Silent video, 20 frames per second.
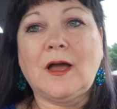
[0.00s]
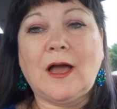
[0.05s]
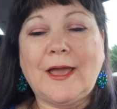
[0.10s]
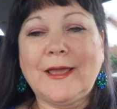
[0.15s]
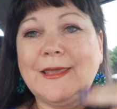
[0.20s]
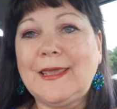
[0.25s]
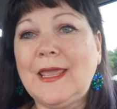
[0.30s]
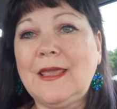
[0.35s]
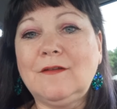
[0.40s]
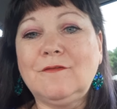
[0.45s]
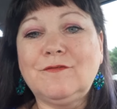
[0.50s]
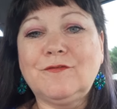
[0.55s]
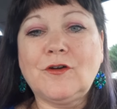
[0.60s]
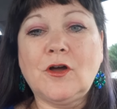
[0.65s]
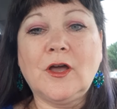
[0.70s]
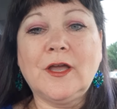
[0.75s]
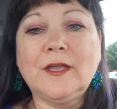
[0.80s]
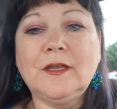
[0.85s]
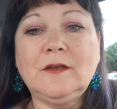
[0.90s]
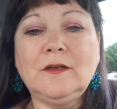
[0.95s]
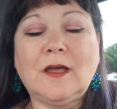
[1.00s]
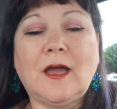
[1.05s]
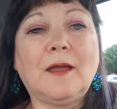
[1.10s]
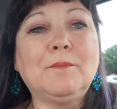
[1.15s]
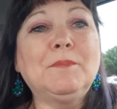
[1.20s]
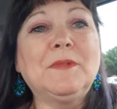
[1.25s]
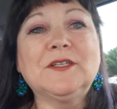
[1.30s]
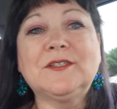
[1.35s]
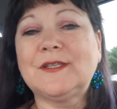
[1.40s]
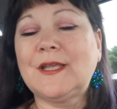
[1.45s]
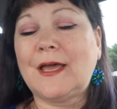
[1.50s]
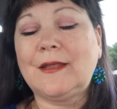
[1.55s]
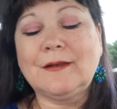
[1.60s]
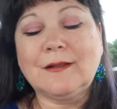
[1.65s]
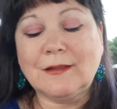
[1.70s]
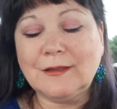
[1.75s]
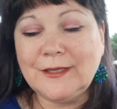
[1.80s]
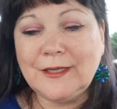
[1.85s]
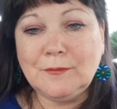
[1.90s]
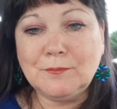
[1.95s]
I must have had
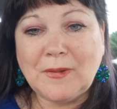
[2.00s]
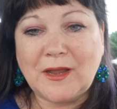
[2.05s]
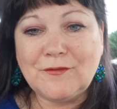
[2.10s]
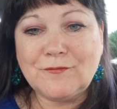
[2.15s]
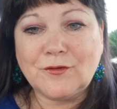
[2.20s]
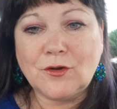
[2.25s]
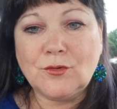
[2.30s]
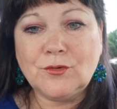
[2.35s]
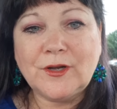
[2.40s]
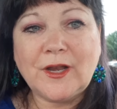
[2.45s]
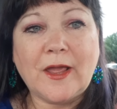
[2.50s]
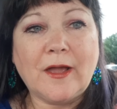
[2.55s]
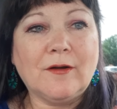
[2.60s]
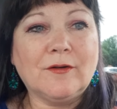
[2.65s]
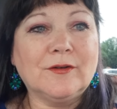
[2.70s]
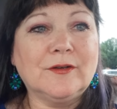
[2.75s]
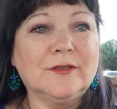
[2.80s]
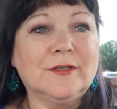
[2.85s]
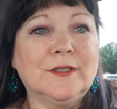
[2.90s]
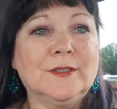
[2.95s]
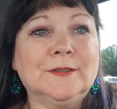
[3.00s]
to clean my phone out.